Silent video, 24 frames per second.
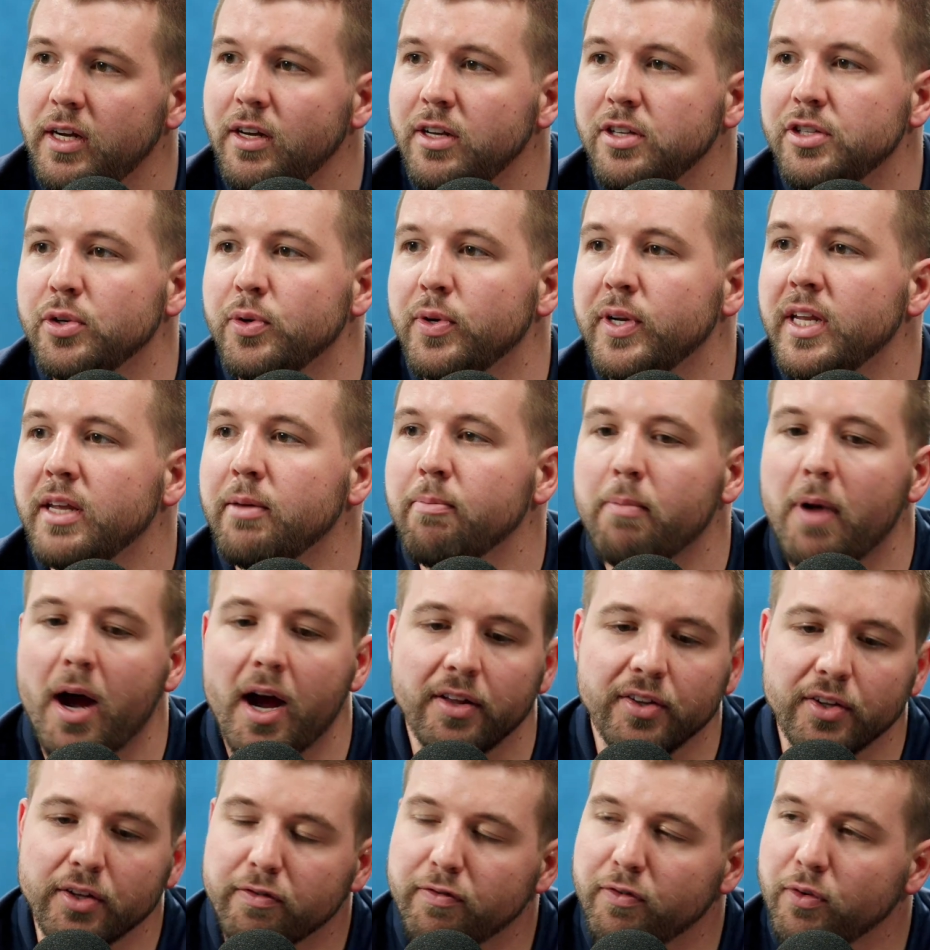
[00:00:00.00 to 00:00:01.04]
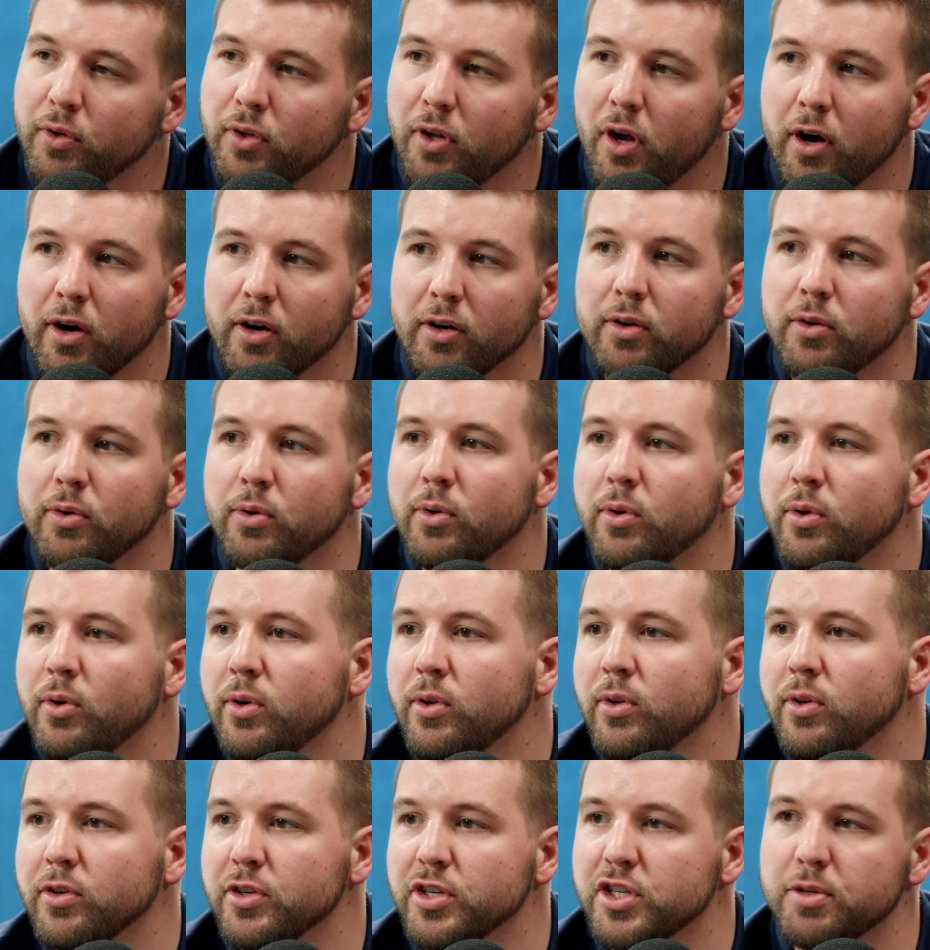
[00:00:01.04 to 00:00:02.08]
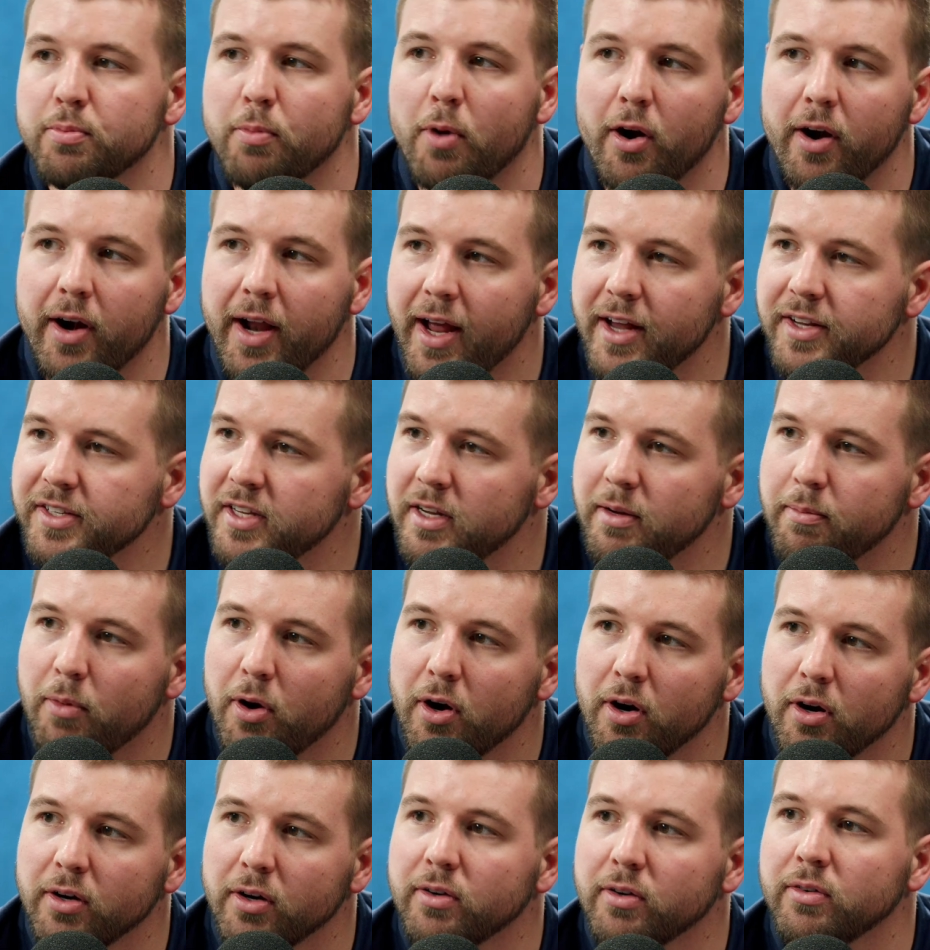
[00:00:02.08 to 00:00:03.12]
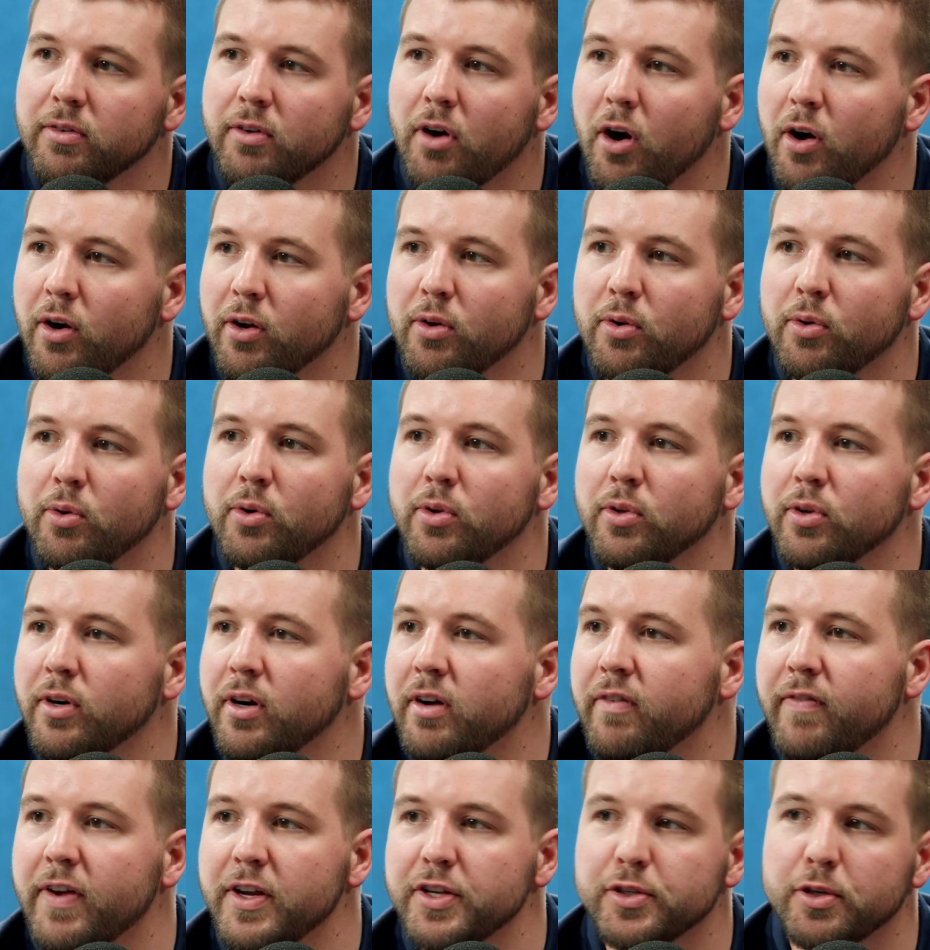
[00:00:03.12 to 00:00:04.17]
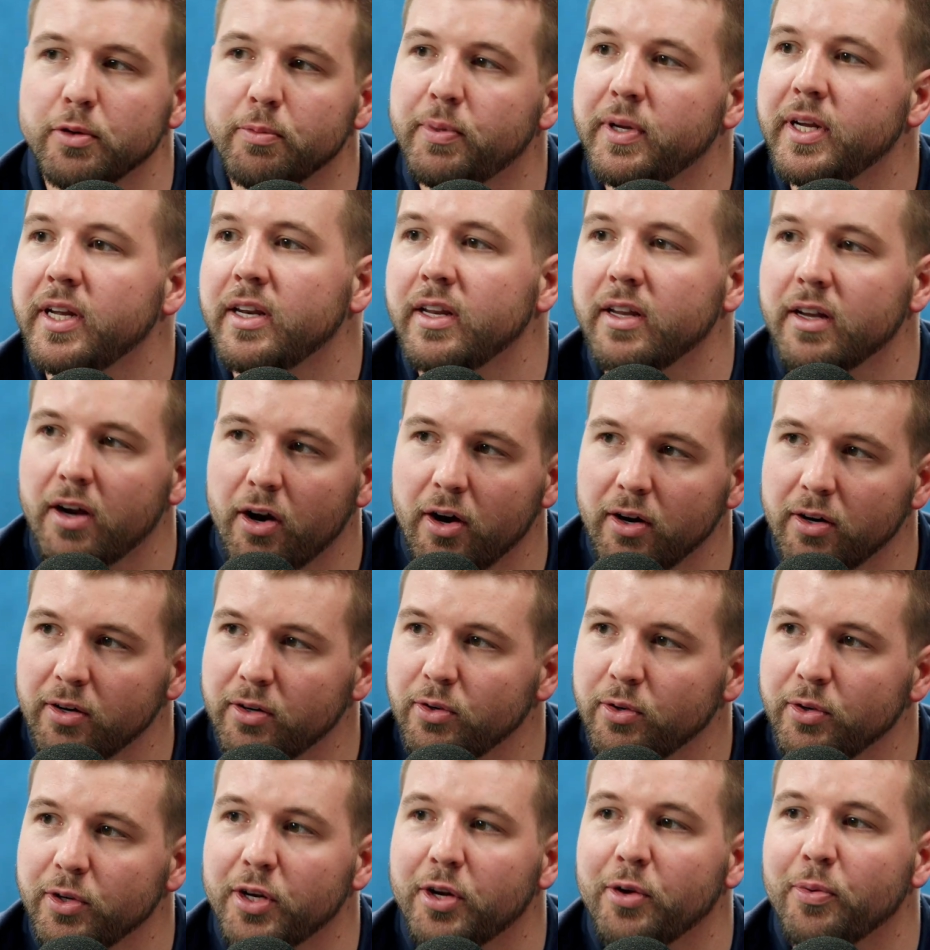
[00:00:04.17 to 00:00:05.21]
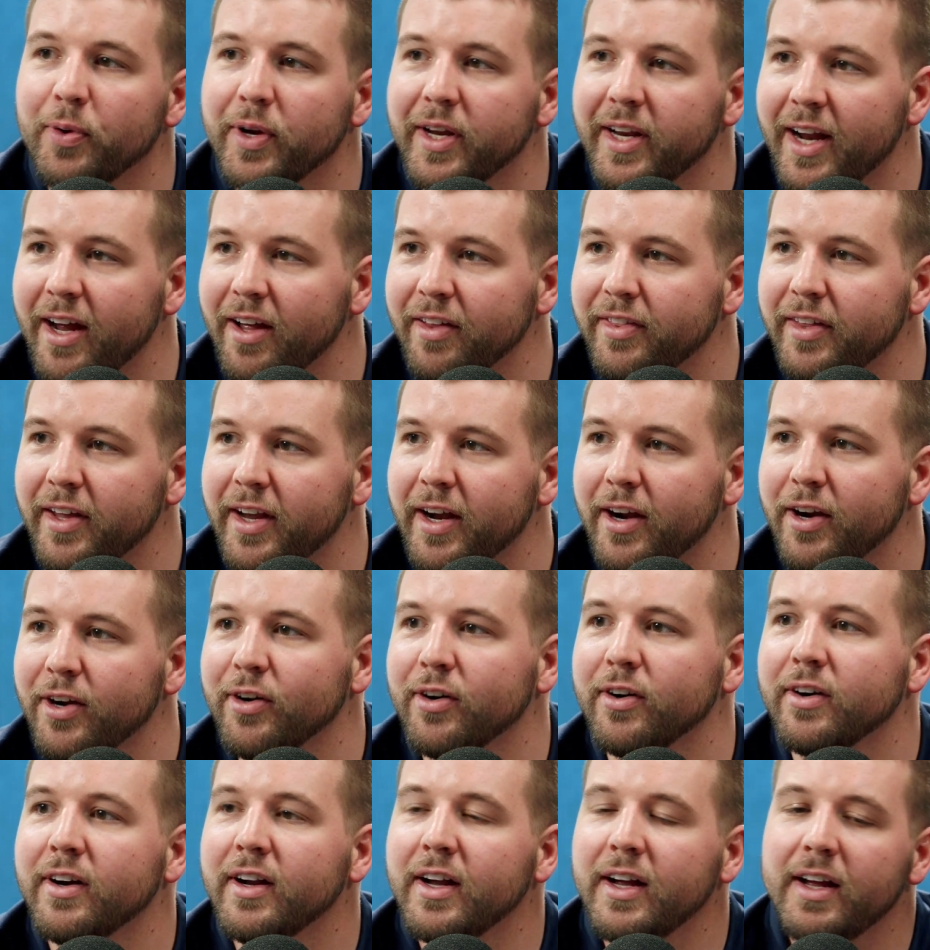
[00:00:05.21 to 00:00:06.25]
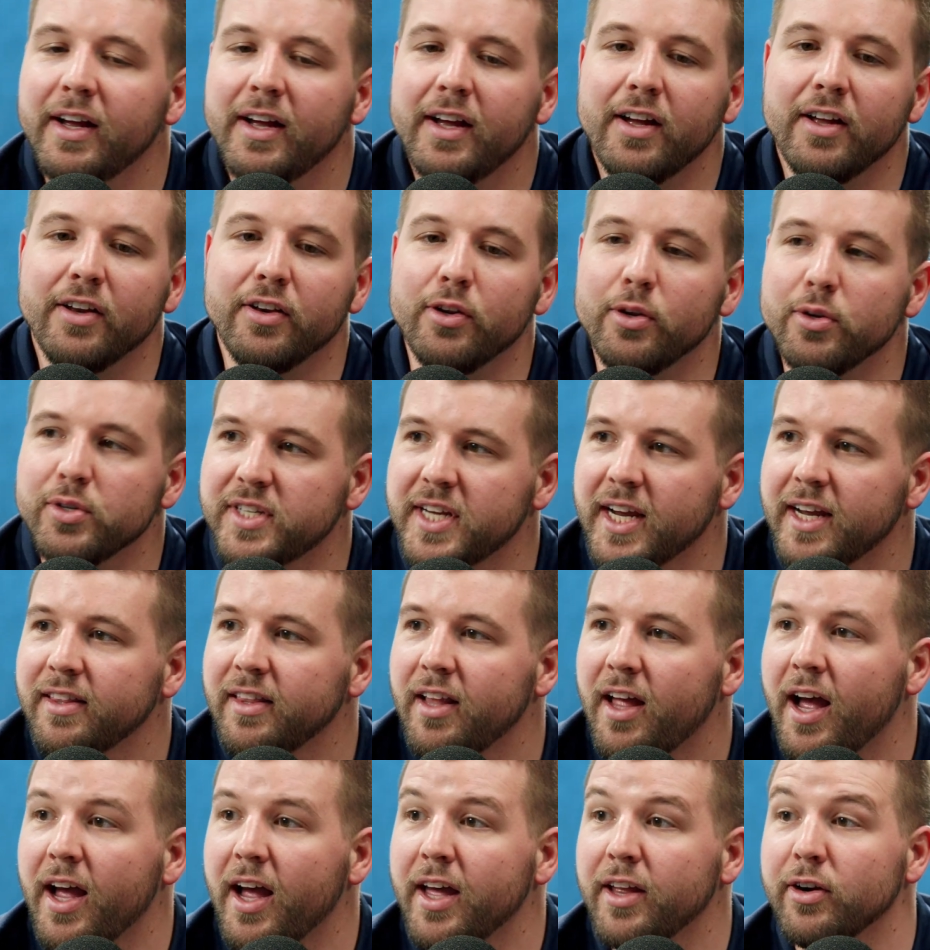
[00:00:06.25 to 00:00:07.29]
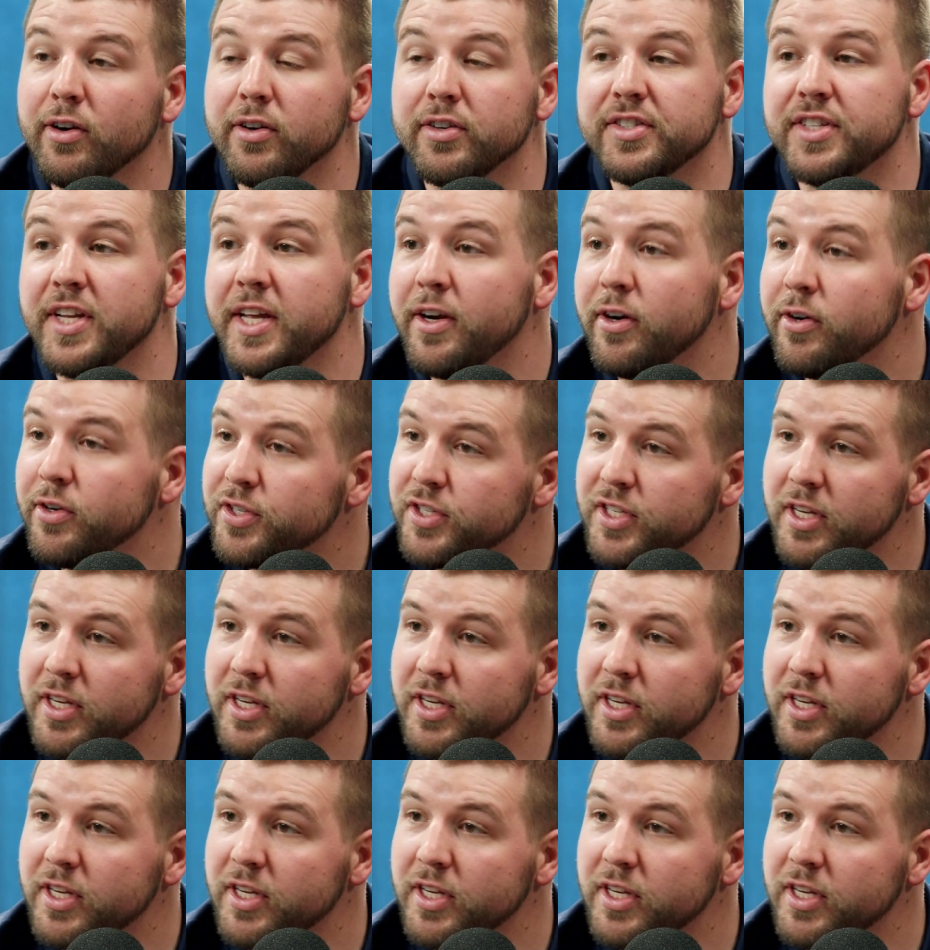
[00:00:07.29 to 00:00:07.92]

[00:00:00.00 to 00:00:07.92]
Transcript: So any Motley Fool article or Smart Asset article or Investopedia article you read out there or news headline or dinner